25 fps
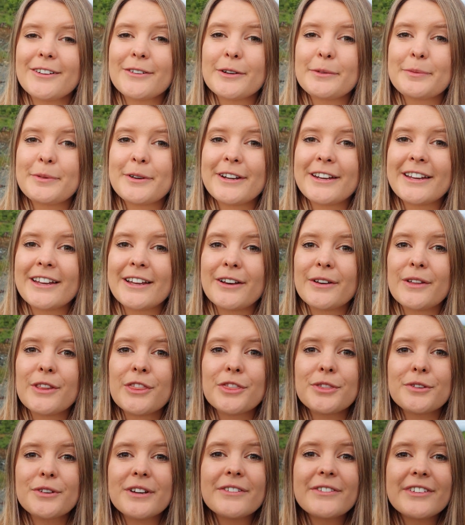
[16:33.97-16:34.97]
We're putting out
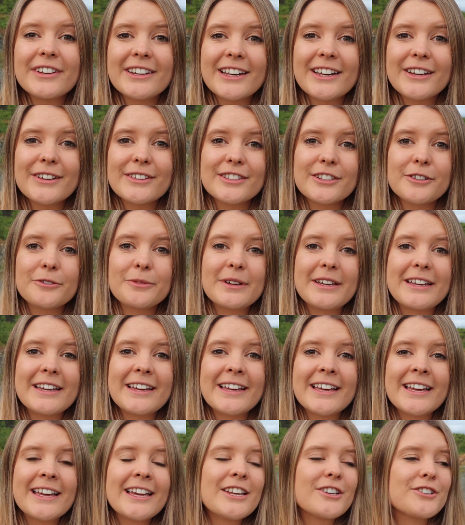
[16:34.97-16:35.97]
3 videos a
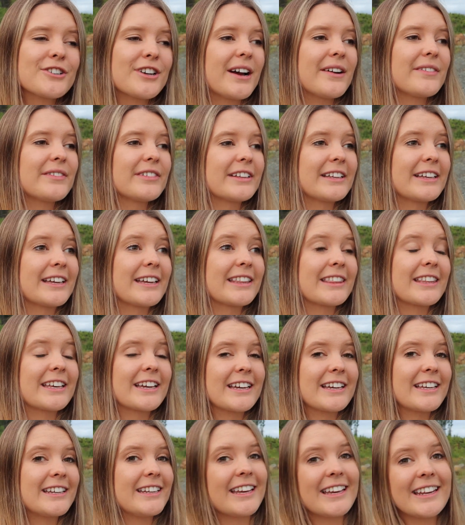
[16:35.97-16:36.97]
week traveling the
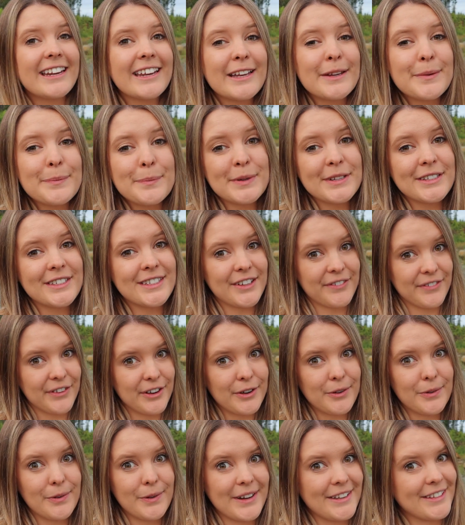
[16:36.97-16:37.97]
Canadian
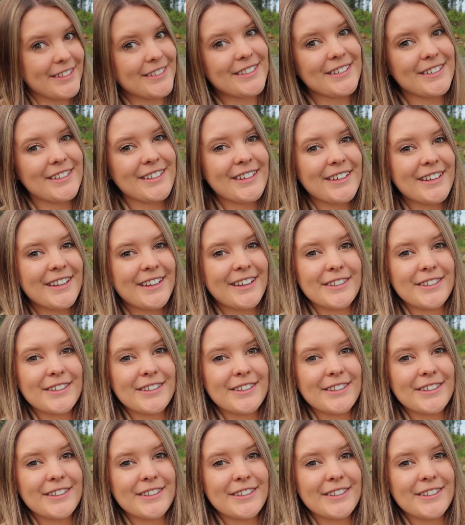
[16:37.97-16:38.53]
Pacific West.